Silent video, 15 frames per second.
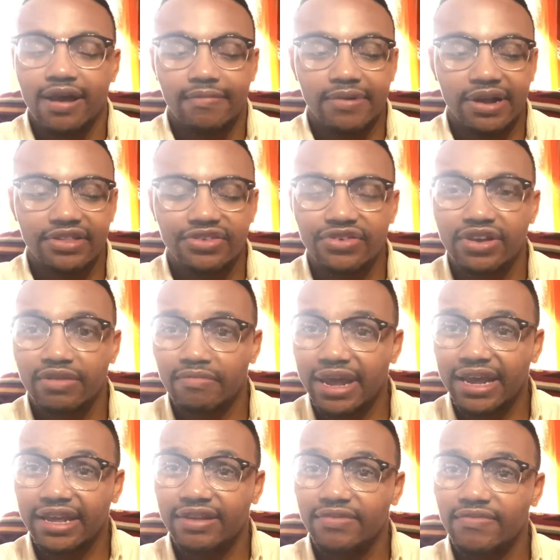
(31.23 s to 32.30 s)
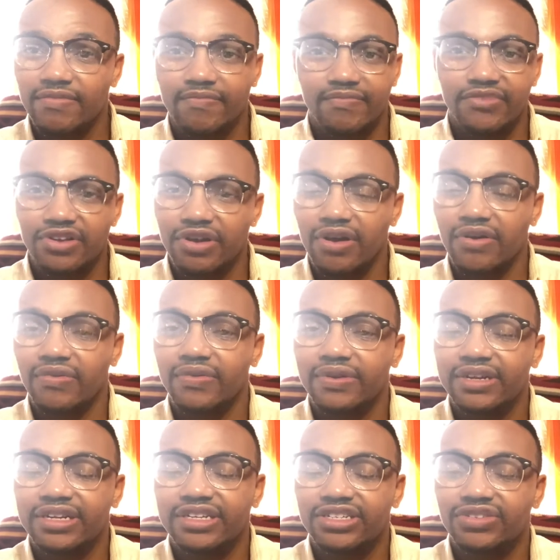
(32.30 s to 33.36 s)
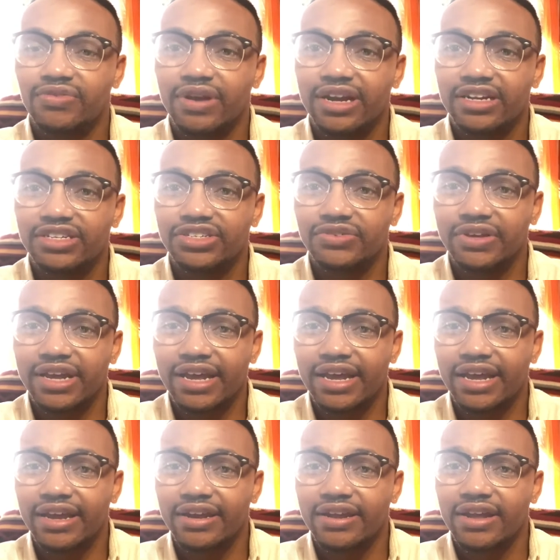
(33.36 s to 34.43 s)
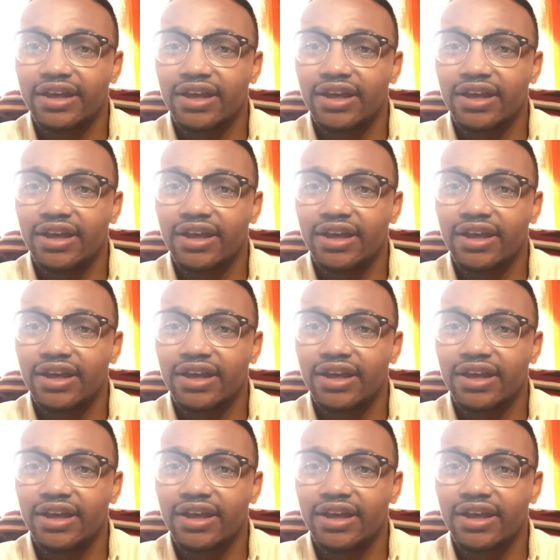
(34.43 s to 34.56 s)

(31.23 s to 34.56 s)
but you can make it, you know, as great as you can,